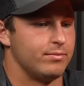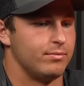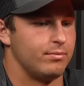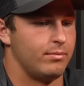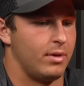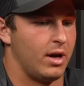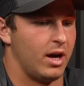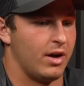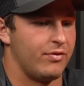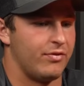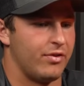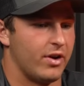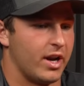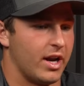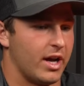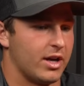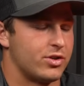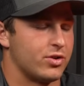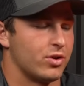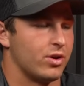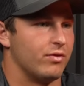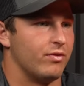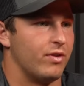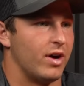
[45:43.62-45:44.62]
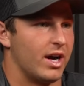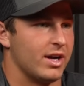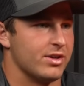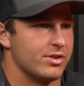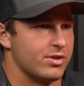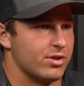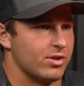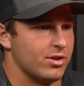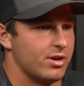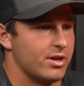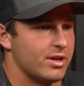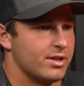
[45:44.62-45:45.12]
my financial
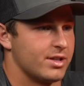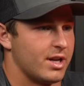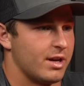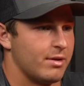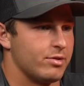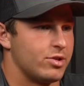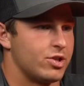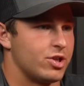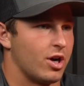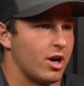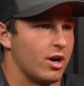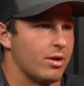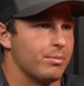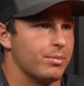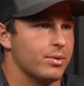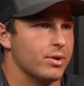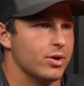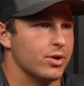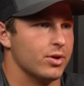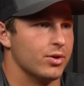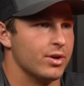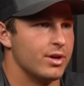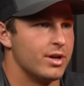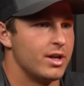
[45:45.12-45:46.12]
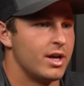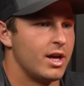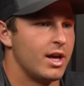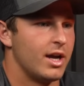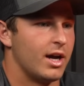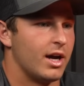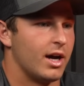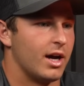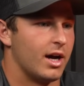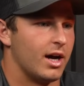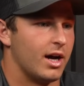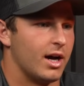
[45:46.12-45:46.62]
advisor, his name is Sean Abood.
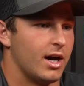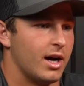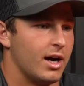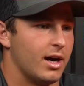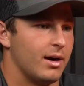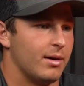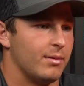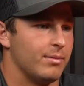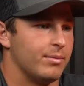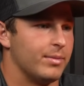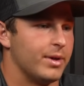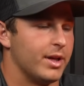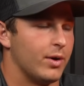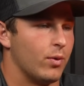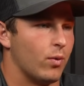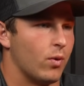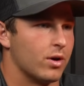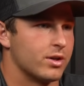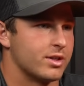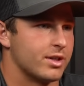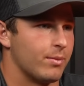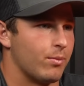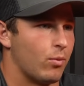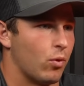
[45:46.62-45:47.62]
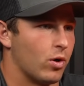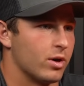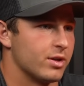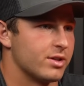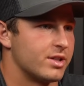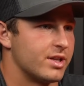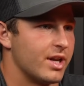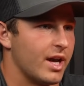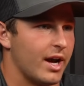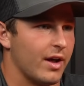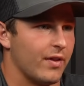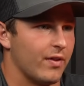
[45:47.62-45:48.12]
He works at Morgan
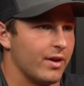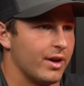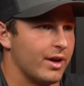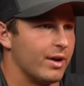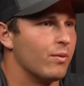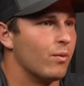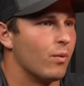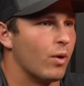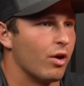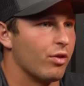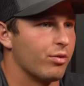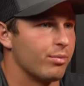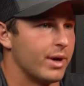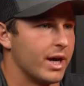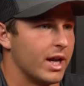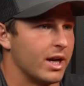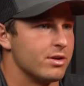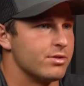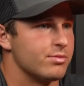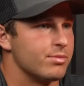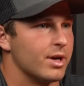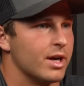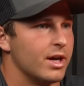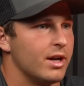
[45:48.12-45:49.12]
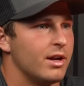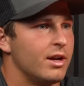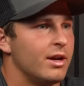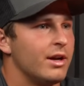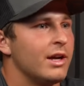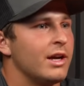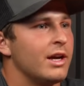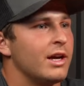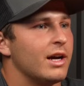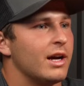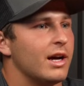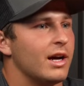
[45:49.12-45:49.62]
Stanley Wealth Management,
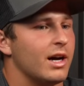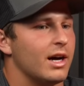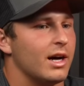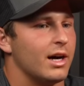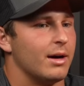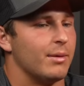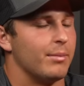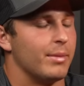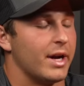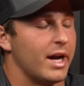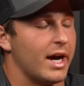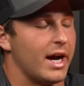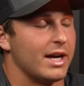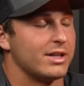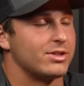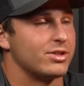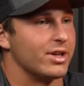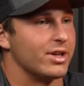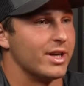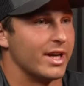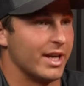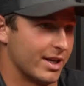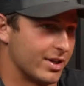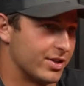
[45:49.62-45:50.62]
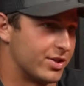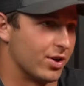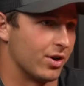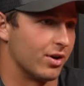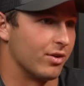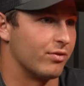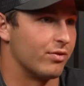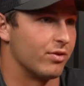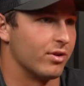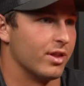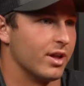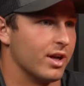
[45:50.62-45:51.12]
and I actually
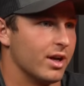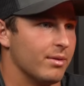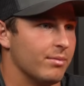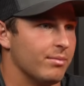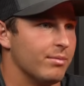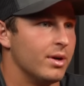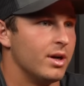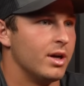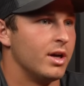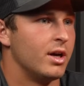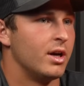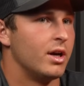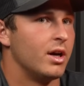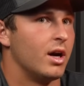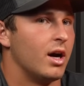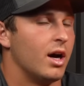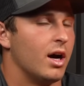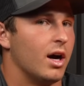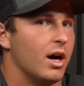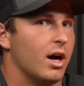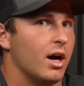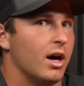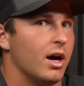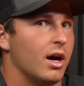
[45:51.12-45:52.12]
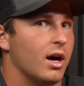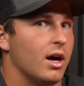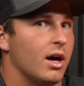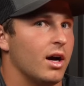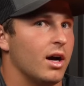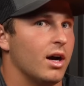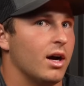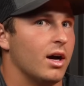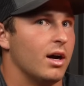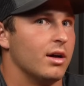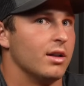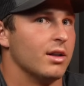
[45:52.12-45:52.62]
interned for them
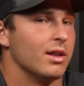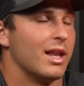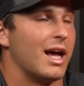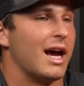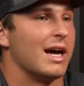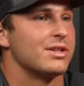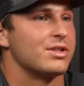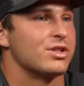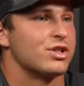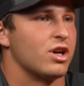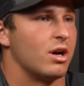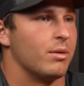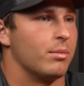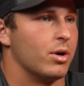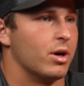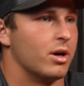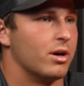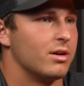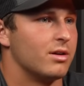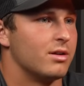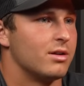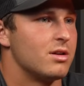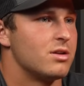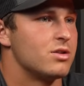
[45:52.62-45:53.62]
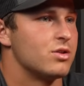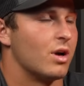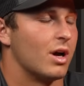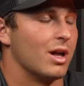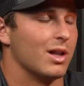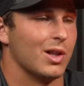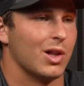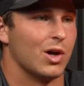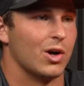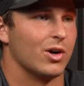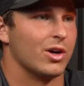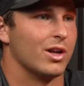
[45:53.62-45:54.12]
last summer. So I
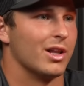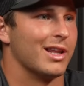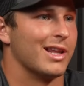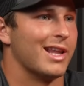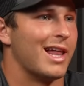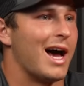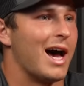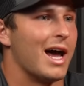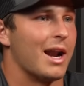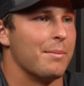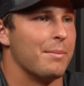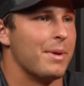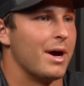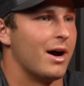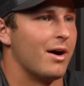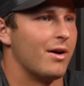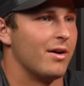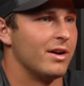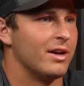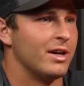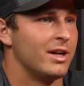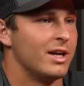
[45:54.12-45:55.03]
learned a lot about